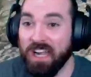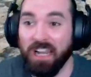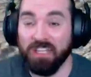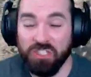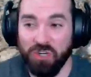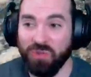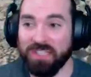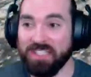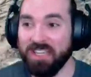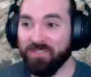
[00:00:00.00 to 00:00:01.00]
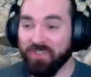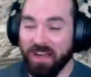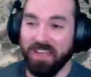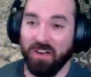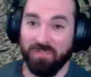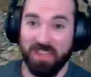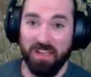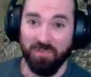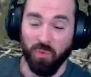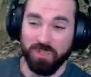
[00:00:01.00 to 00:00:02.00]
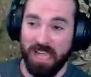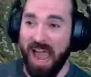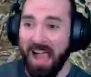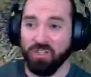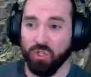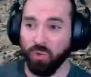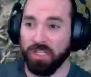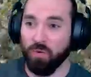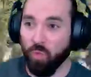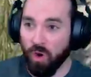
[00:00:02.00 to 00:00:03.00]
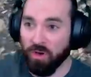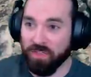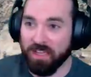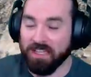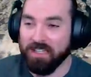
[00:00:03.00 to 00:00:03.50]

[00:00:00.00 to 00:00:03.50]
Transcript: Let's turn this in and find out if the effort was actually worth it.